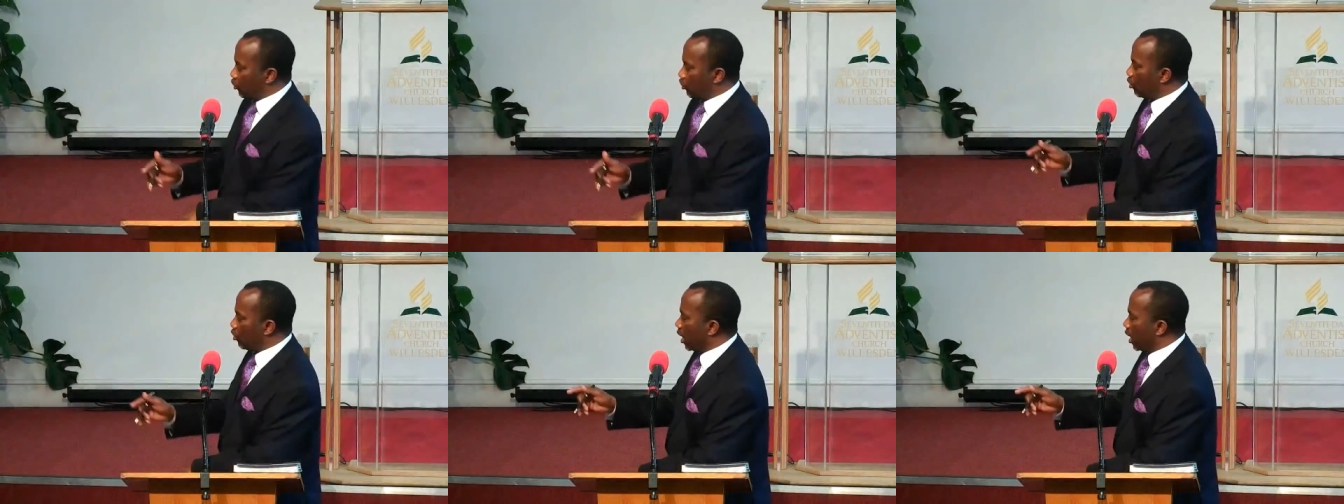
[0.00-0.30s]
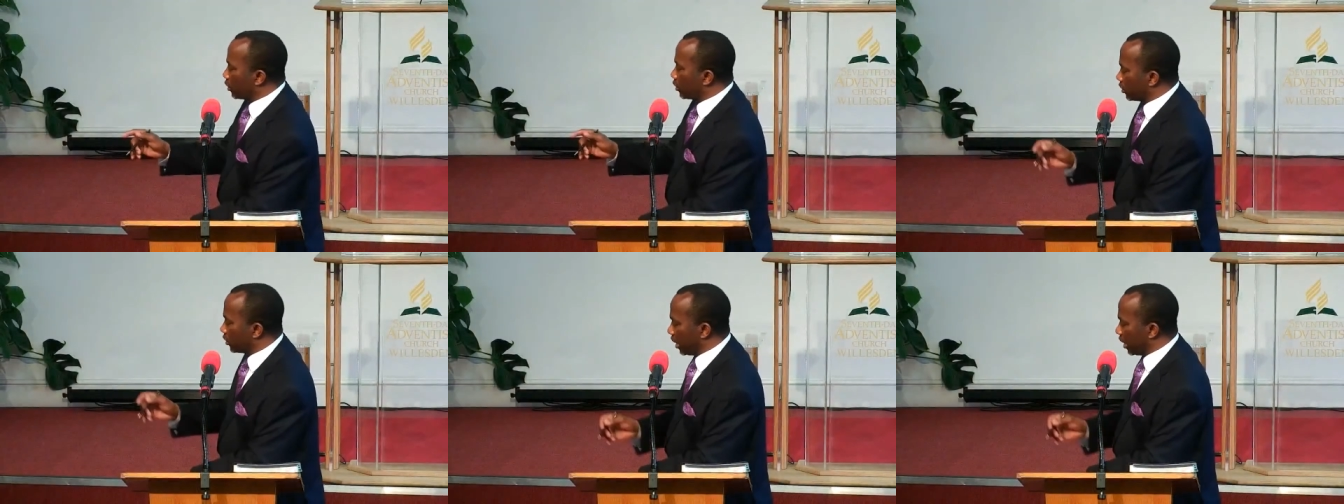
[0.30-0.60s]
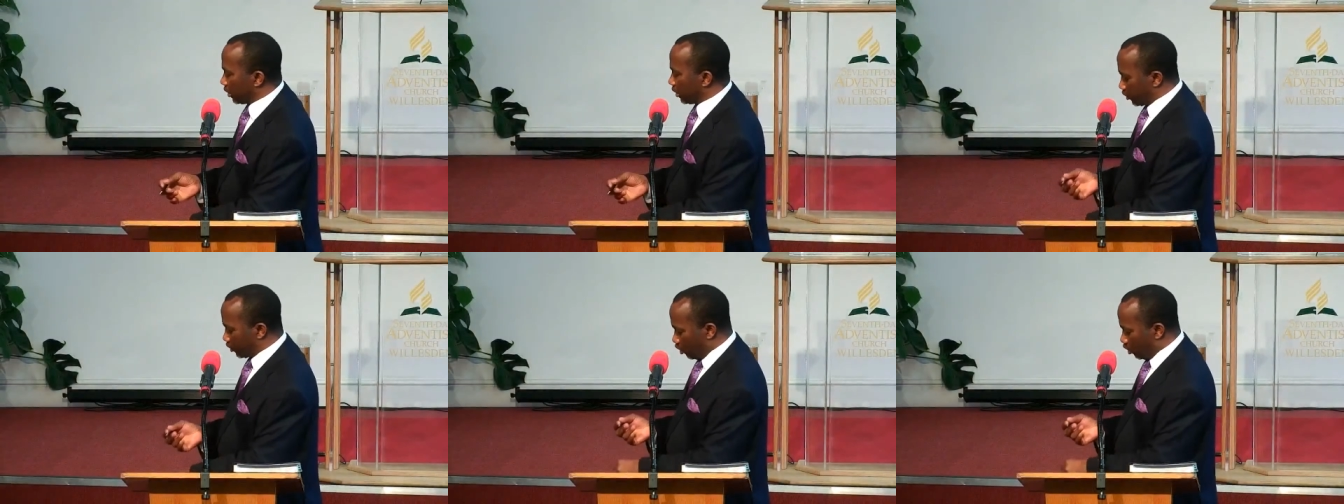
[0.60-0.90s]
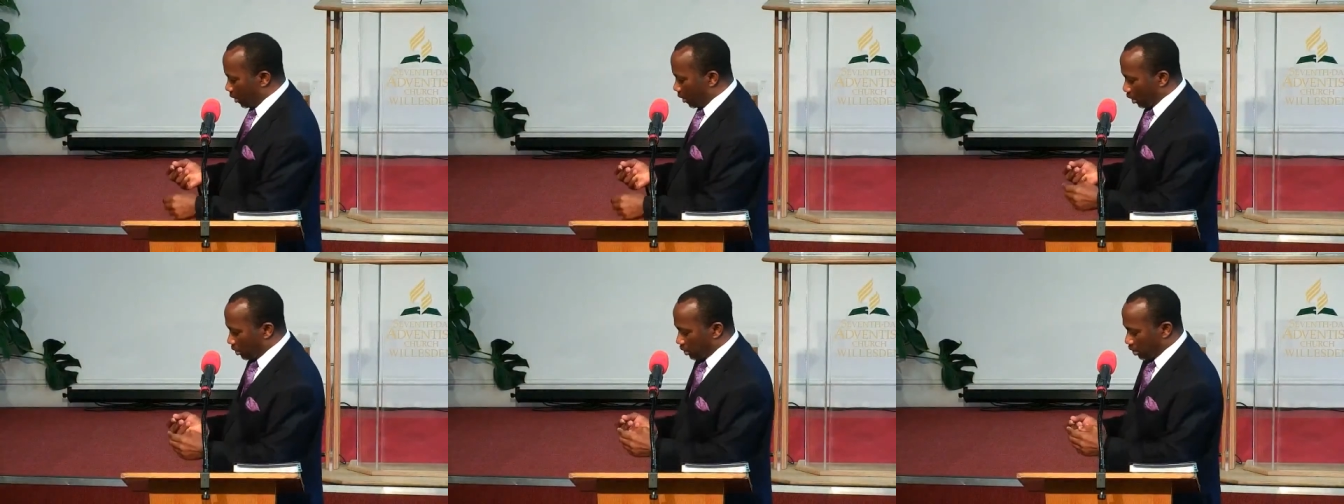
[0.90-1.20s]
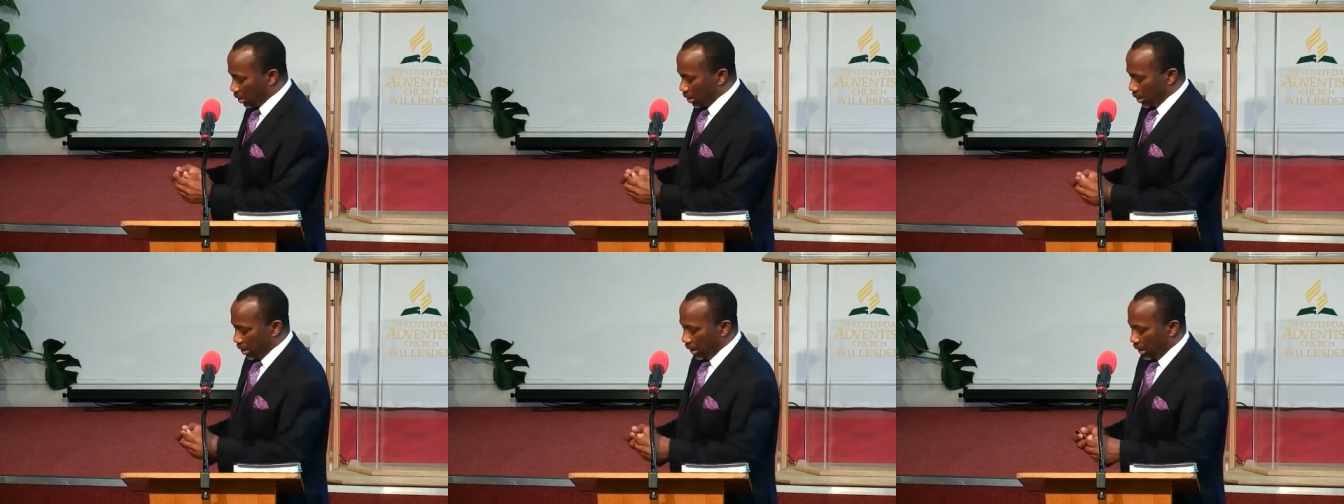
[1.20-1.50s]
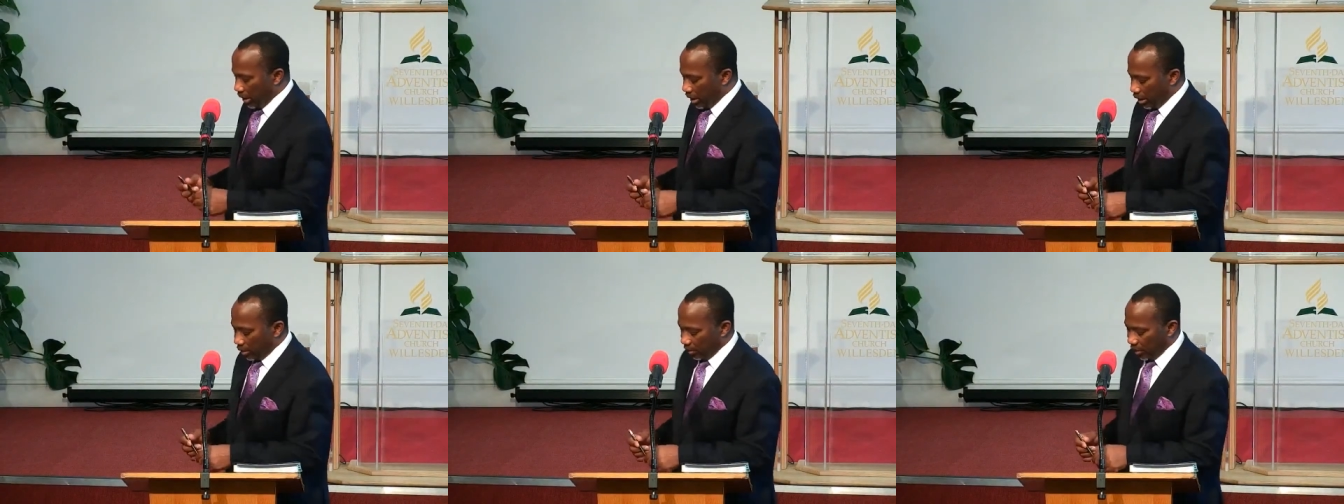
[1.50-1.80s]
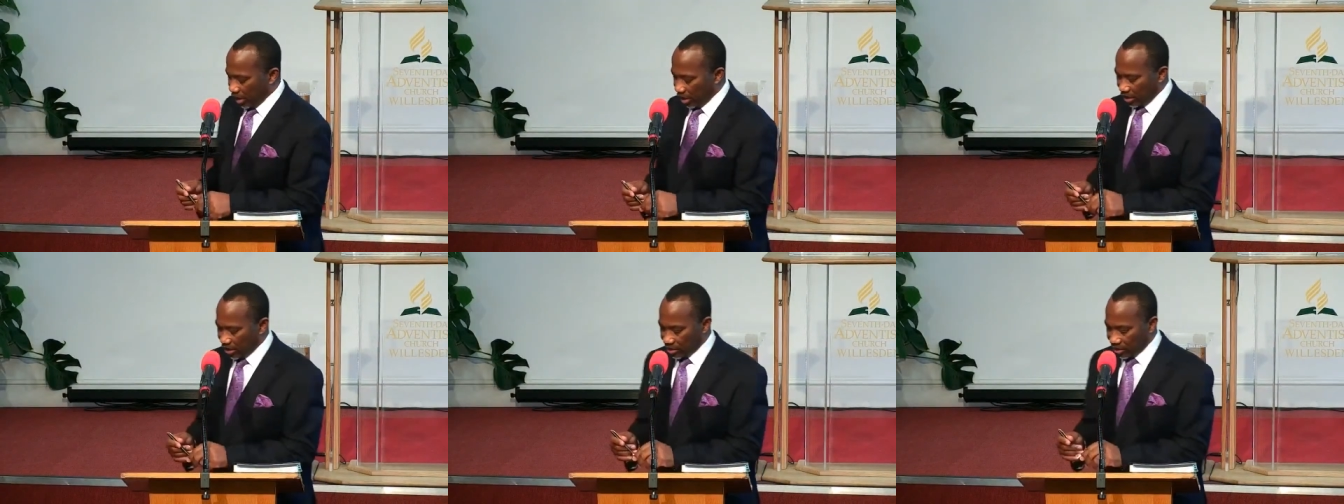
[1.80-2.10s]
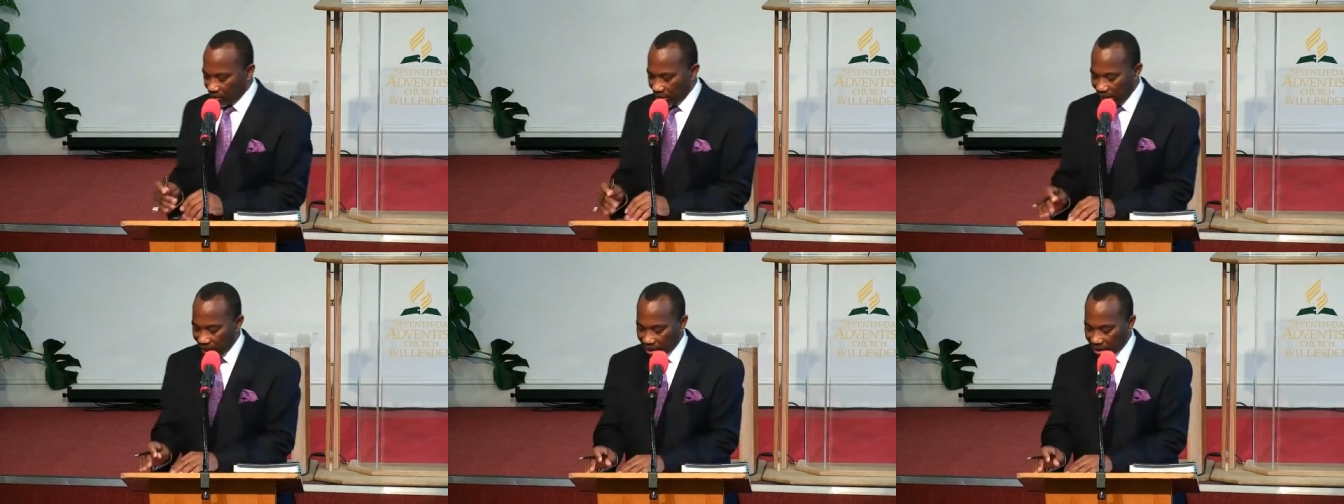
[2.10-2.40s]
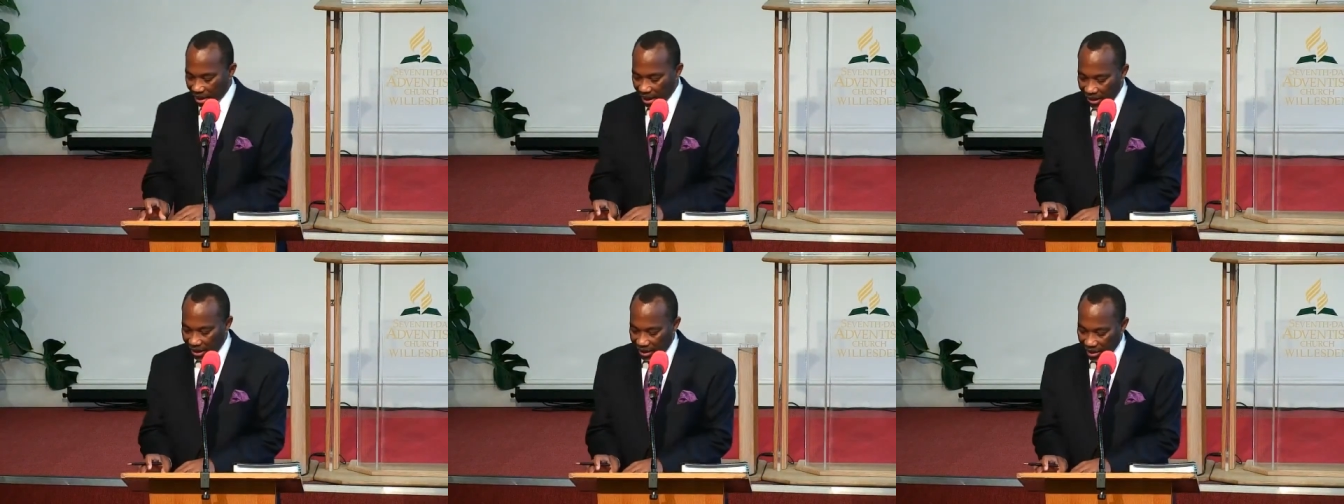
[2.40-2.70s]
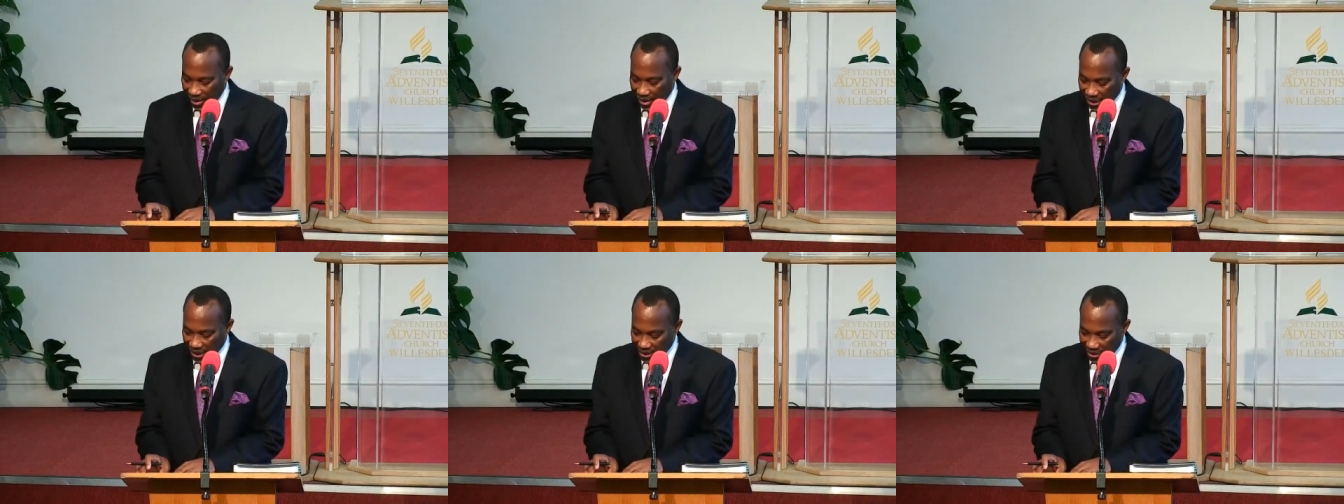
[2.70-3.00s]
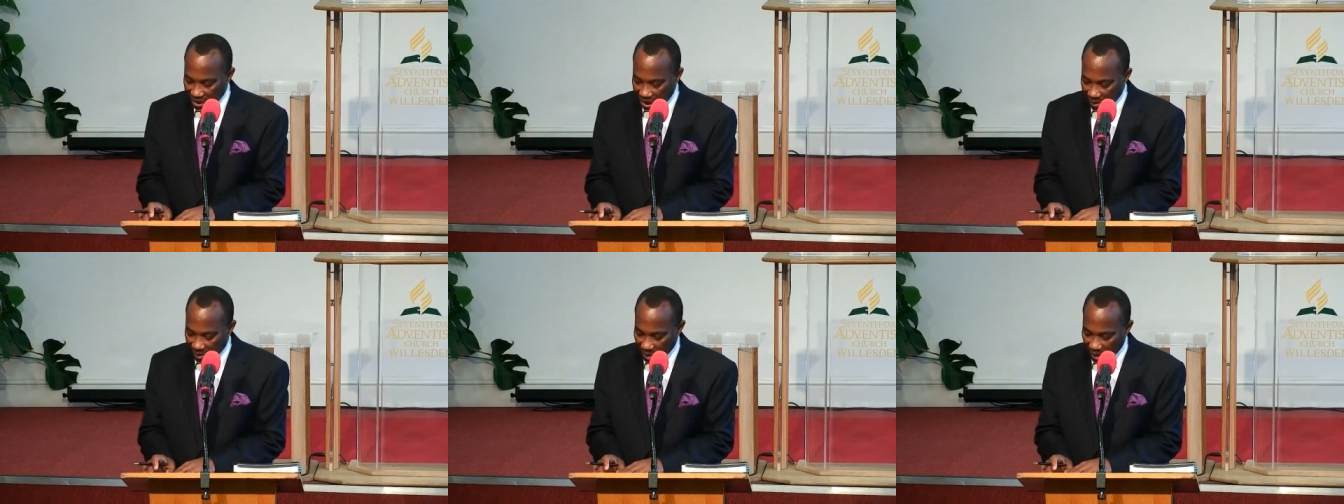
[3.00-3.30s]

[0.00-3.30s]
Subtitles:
so much. It is quite clear that